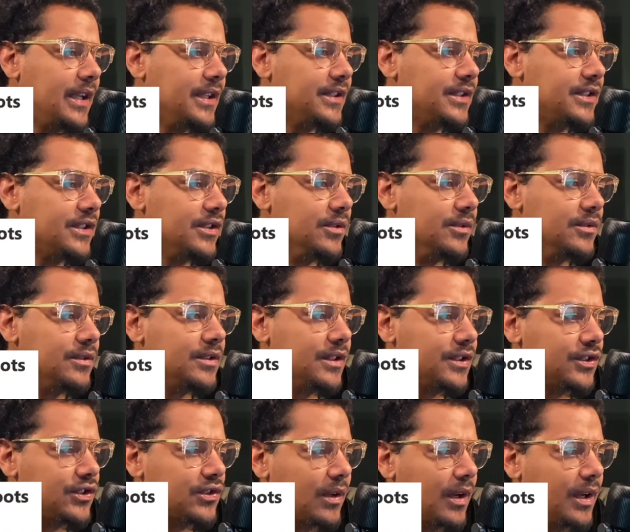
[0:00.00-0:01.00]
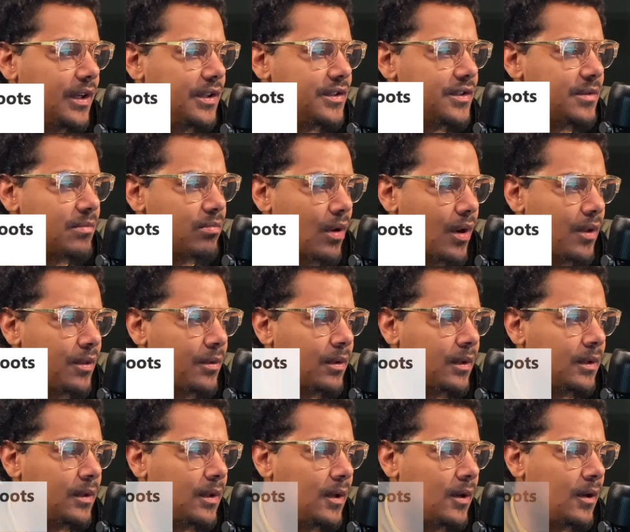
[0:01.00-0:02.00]
shoots estranged
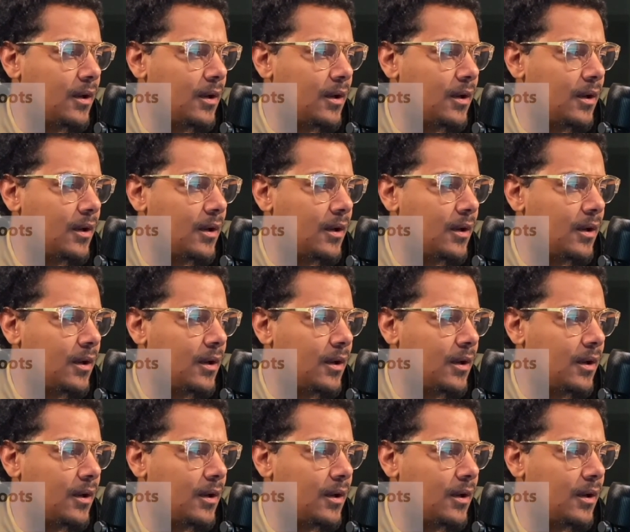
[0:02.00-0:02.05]
brother-in-law.